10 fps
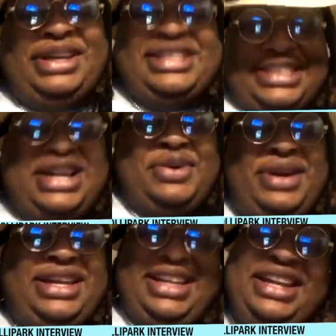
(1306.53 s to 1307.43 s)
Your son
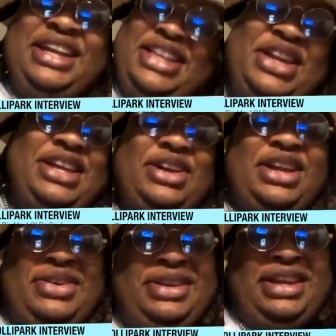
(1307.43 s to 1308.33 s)
really, you didn't know
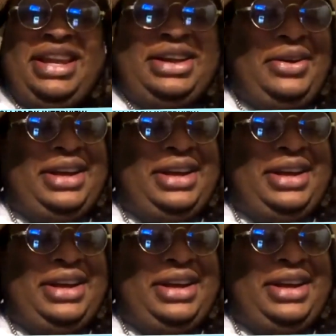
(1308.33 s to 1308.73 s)
the crazy.